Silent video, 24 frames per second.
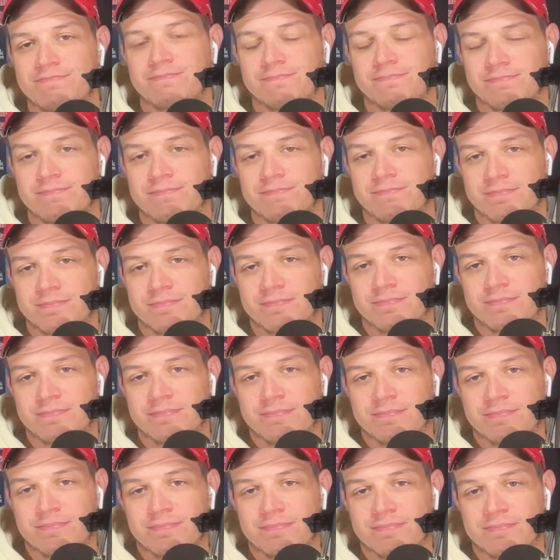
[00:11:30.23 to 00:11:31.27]

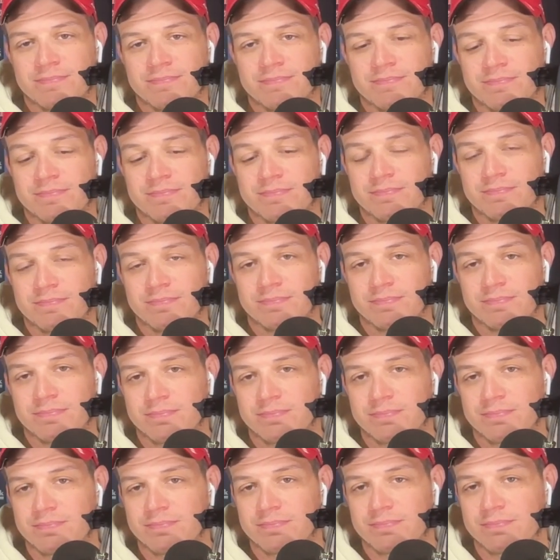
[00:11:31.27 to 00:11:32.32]

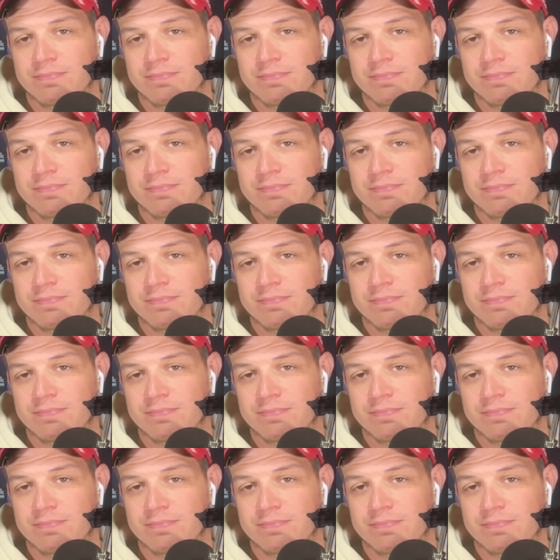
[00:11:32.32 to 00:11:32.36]
(not speaking)